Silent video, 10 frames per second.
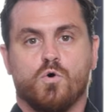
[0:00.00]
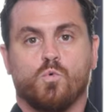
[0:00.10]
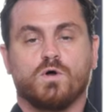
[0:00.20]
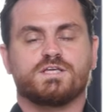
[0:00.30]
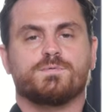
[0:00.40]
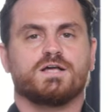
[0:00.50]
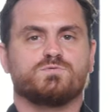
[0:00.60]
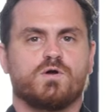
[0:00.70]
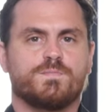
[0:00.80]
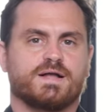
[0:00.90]
What's up guys,
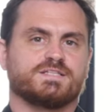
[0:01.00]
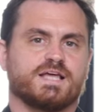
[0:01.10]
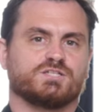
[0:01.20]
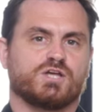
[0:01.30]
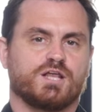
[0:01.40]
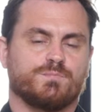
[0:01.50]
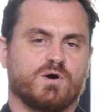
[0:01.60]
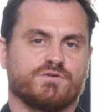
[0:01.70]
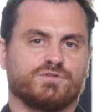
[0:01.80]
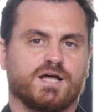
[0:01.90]
welcome back to The Educated
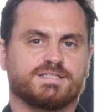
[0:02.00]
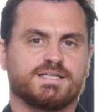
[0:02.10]
Barfly.